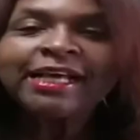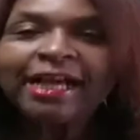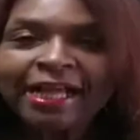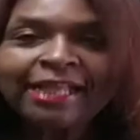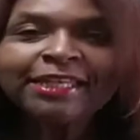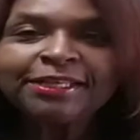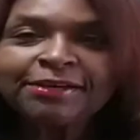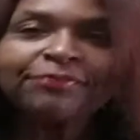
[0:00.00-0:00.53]

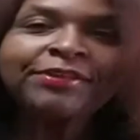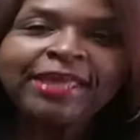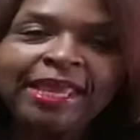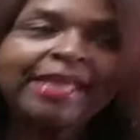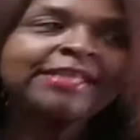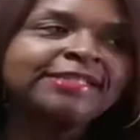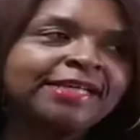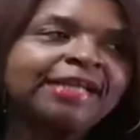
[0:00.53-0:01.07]
I love
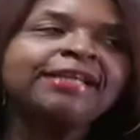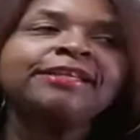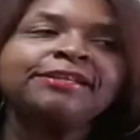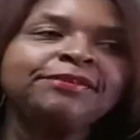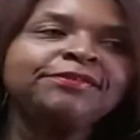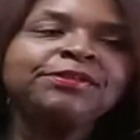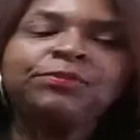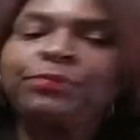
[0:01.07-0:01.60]
cakes. I
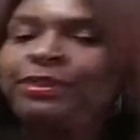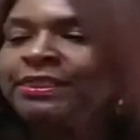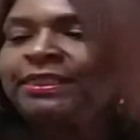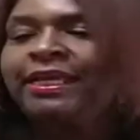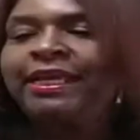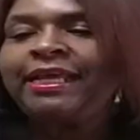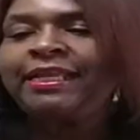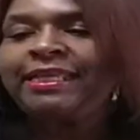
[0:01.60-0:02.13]
love sweets.
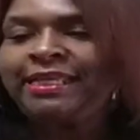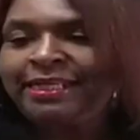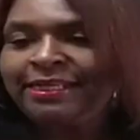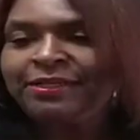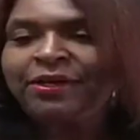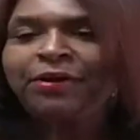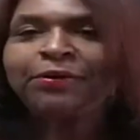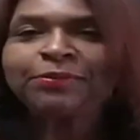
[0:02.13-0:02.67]
And he
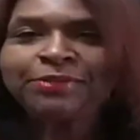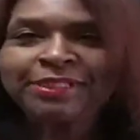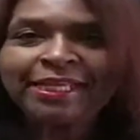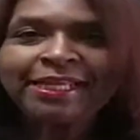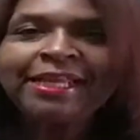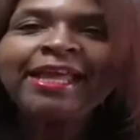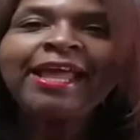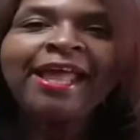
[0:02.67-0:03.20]
knows
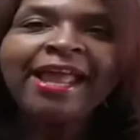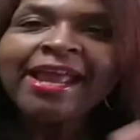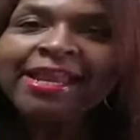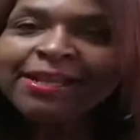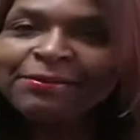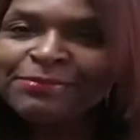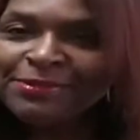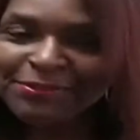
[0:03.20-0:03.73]
it.
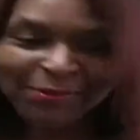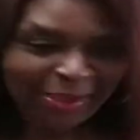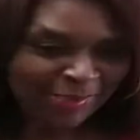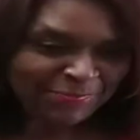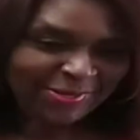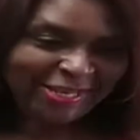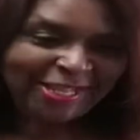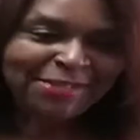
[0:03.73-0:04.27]
And I'm so
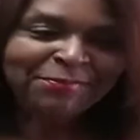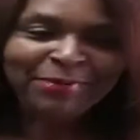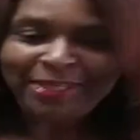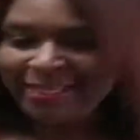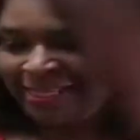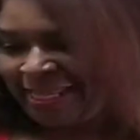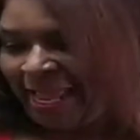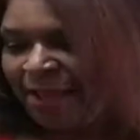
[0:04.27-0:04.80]
happy that's what
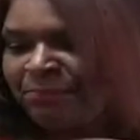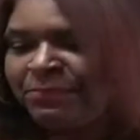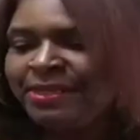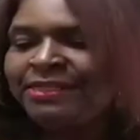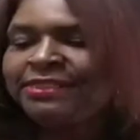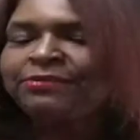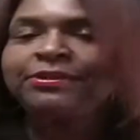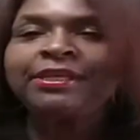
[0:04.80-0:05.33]
he got
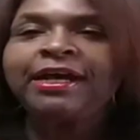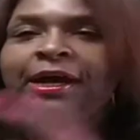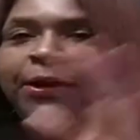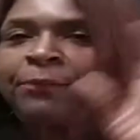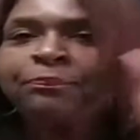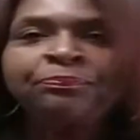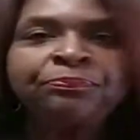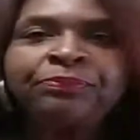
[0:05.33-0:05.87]
me. So,
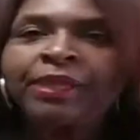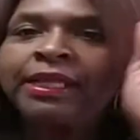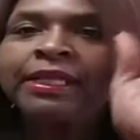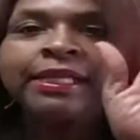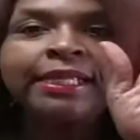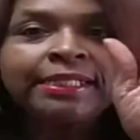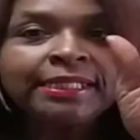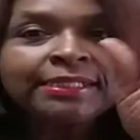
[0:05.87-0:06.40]
y'all,
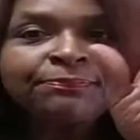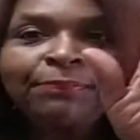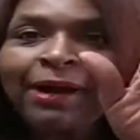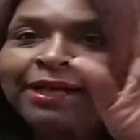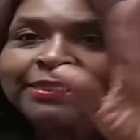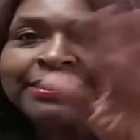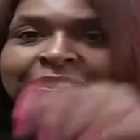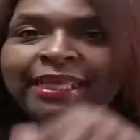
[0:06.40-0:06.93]
this
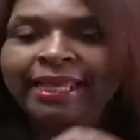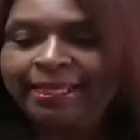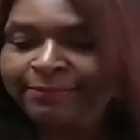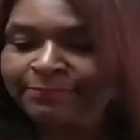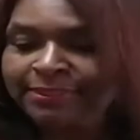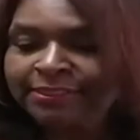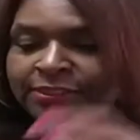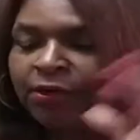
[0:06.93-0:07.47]
box
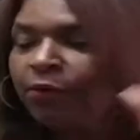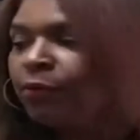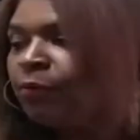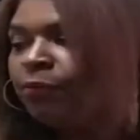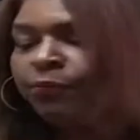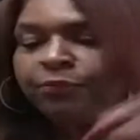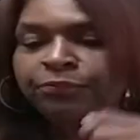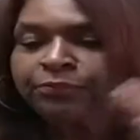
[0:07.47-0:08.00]
came
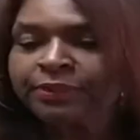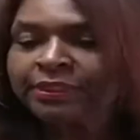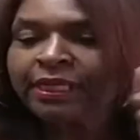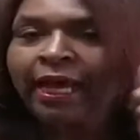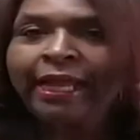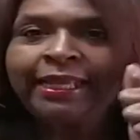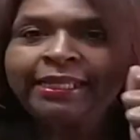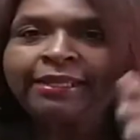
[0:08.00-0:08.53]
so
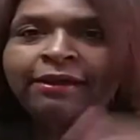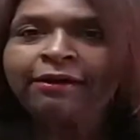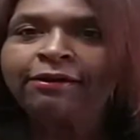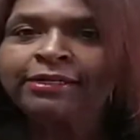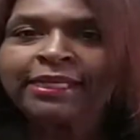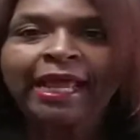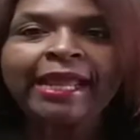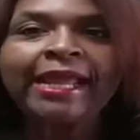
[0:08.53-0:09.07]
tight,
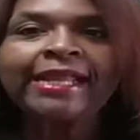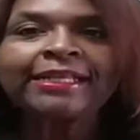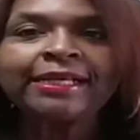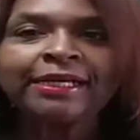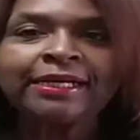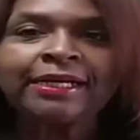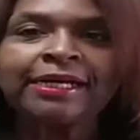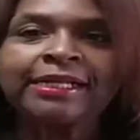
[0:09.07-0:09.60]
y'all, that I had to
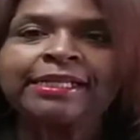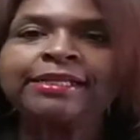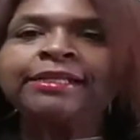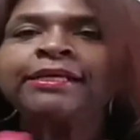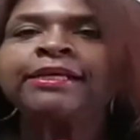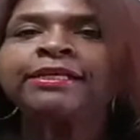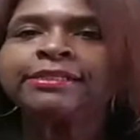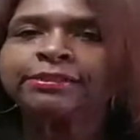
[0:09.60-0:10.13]
cut it.
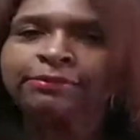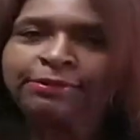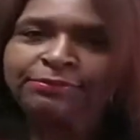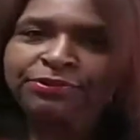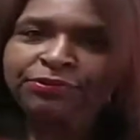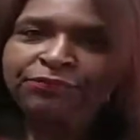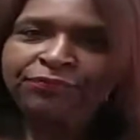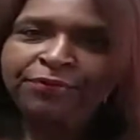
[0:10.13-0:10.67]
So let me
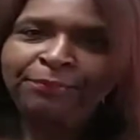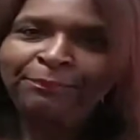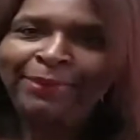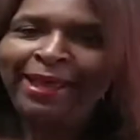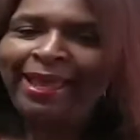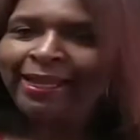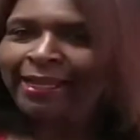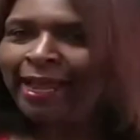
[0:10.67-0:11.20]
show you from the
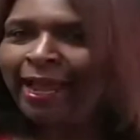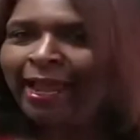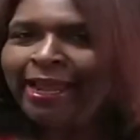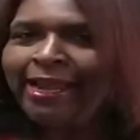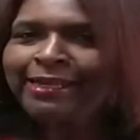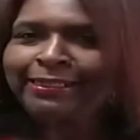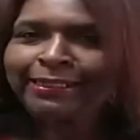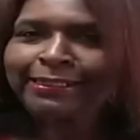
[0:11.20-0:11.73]
back. I
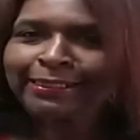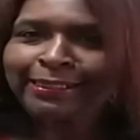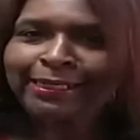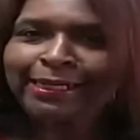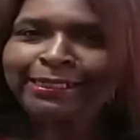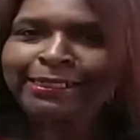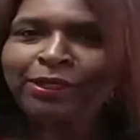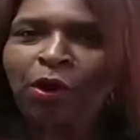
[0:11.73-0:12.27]
had to
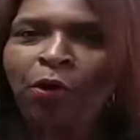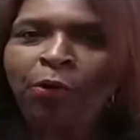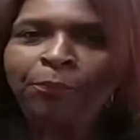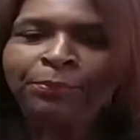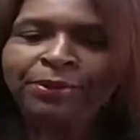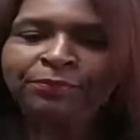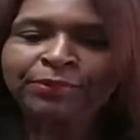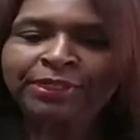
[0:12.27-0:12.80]
cut it
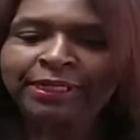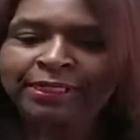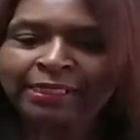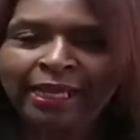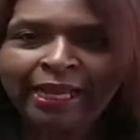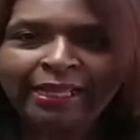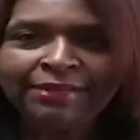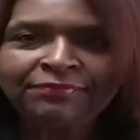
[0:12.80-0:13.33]
open with a
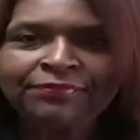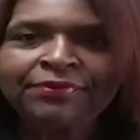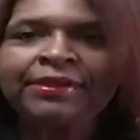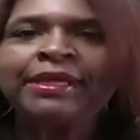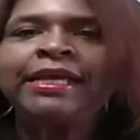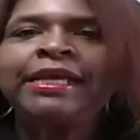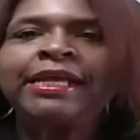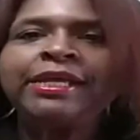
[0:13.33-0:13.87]

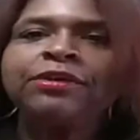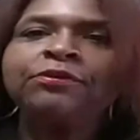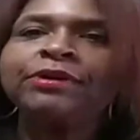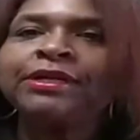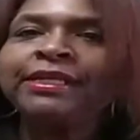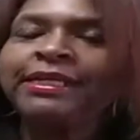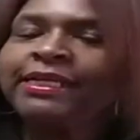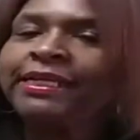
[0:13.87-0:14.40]
knife in
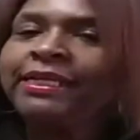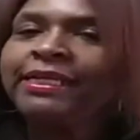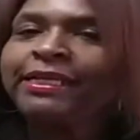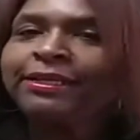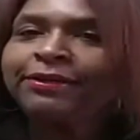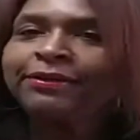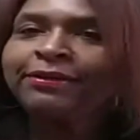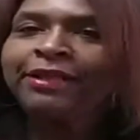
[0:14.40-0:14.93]
order to get
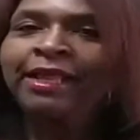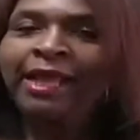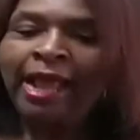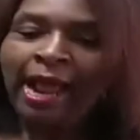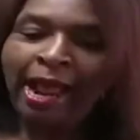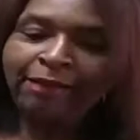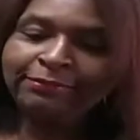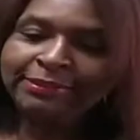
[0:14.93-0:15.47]
here.
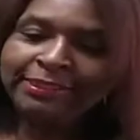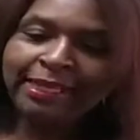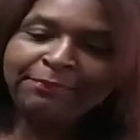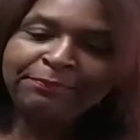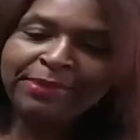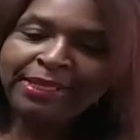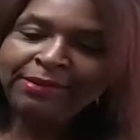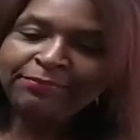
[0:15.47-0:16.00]
I was
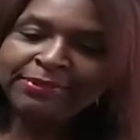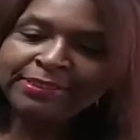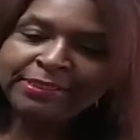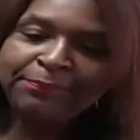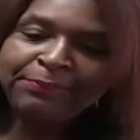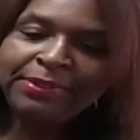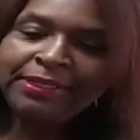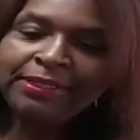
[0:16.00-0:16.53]
like, man, what's
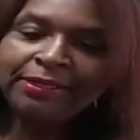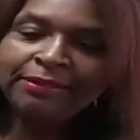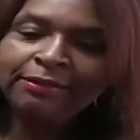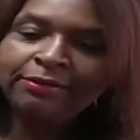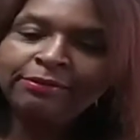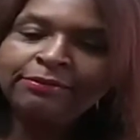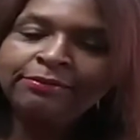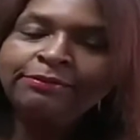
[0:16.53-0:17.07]
up in here,
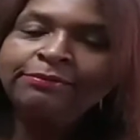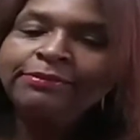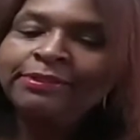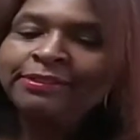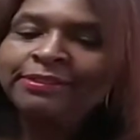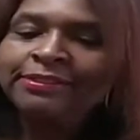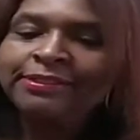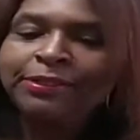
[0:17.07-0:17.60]
gold?
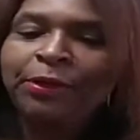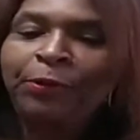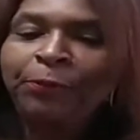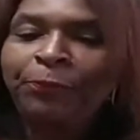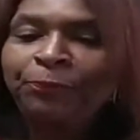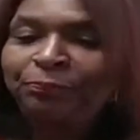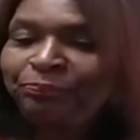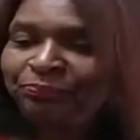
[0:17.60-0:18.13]

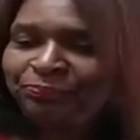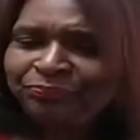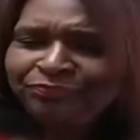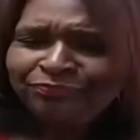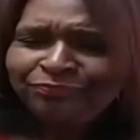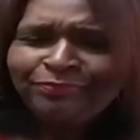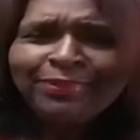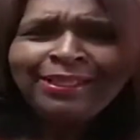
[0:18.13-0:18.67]
So
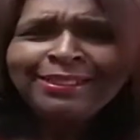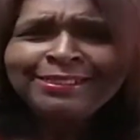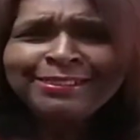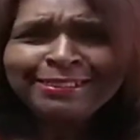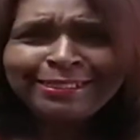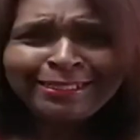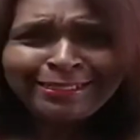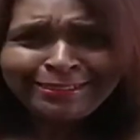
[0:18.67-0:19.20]

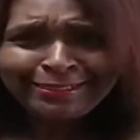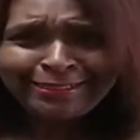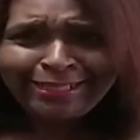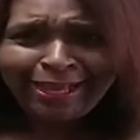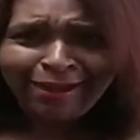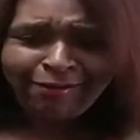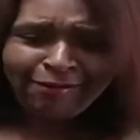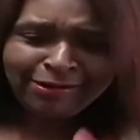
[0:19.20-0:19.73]
see
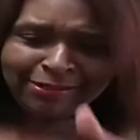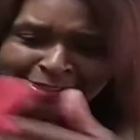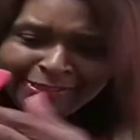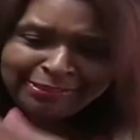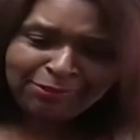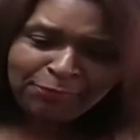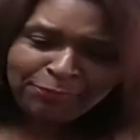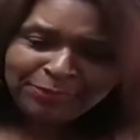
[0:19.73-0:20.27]
how hard it is
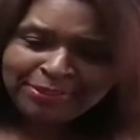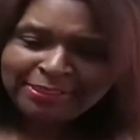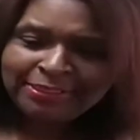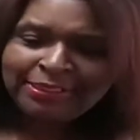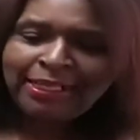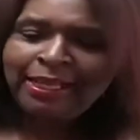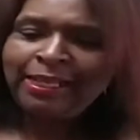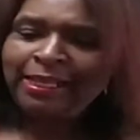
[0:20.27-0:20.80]
to open
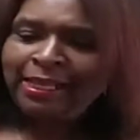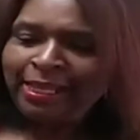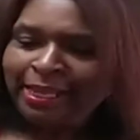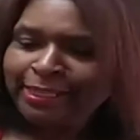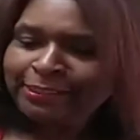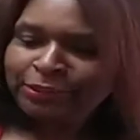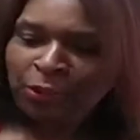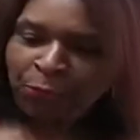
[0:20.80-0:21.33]
this?
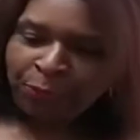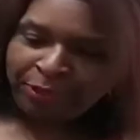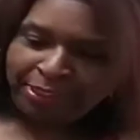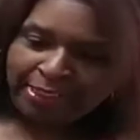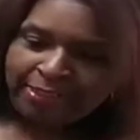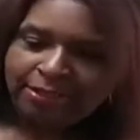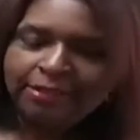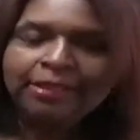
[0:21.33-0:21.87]
And so when
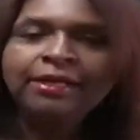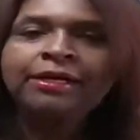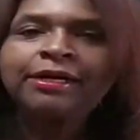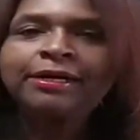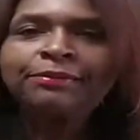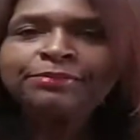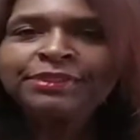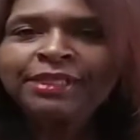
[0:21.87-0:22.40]
it
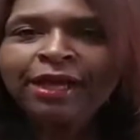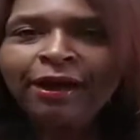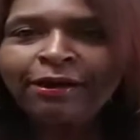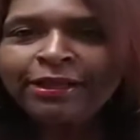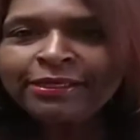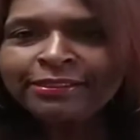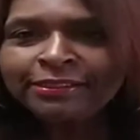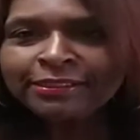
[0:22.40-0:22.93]
comes,
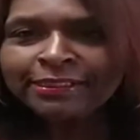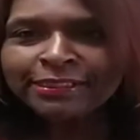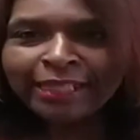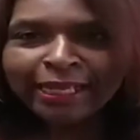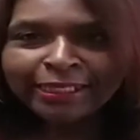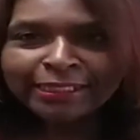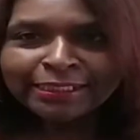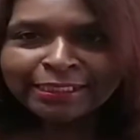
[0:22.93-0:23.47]
y'all, it looks
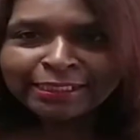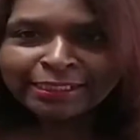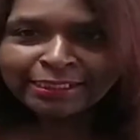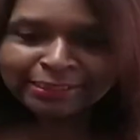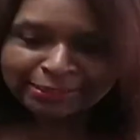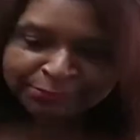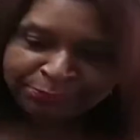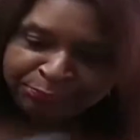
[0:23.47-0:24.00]
like
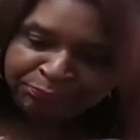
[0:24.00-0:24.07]
this.